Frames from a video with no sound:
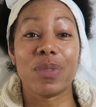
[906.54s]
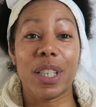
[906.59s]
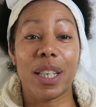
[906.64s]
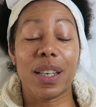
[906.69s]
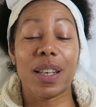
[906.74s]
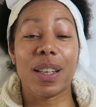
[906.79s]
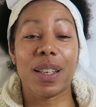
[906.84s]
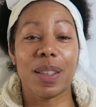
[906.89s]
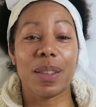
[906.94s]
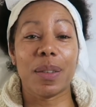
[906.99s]

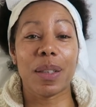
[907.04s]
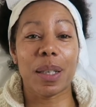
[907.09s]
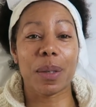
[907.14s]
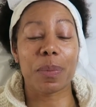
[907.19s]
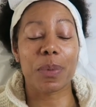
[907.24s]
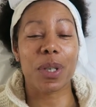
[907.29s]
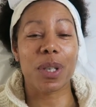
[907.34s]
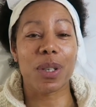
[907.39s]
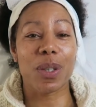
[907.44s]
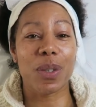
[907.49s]
Yeah,
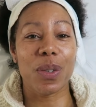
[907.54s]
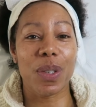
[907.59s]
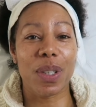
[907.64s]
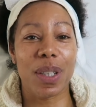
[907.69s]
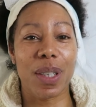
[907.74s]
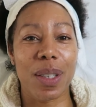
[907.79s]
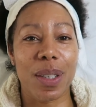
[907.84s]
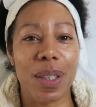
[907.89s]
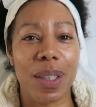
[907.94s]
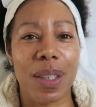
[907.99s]

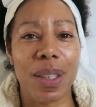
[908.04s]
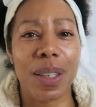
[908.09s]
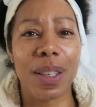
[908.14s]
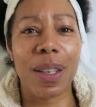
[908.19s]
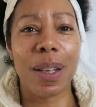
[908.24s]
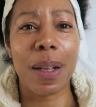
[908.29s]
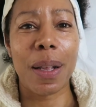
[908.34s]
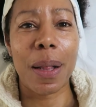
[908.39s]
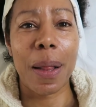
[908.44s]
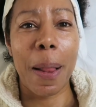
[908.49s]
absolutely.
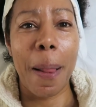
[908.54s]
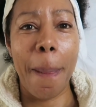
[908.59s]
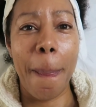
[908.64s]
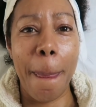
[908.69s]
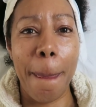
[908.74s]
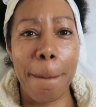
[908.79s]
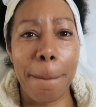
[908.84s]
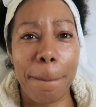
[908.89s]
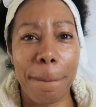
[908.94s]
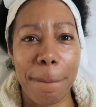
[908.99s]

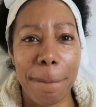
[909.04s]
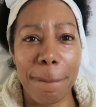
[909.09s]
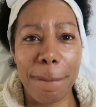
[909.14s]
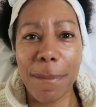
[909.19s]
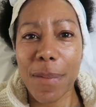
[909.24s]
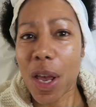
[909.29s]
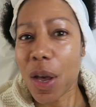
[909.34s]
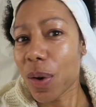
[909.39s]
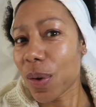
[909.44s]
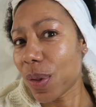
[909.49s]

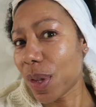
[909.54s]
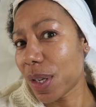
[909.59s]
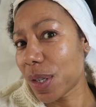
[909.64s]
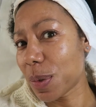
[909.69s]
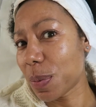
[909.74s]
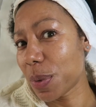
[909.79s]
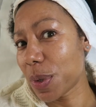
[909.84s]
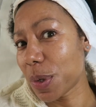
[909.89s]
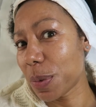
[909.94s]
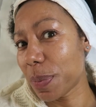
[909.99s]
Oh,
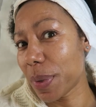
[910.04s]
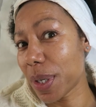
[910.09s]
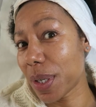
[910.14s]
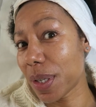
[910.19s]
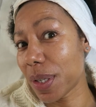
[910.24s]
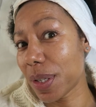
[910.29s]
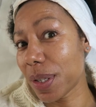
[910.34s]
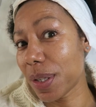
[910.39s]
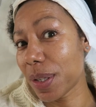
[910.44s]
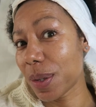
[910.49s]
that's much
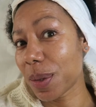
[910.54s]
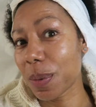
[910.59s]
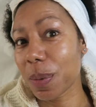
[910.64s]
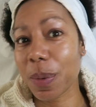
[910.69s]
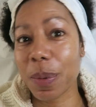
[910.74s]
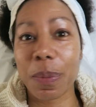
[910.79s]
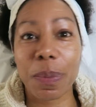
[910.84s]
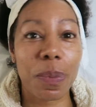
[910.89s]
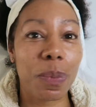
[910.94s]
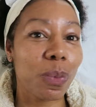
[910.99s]
better than the other
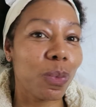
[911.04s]
one.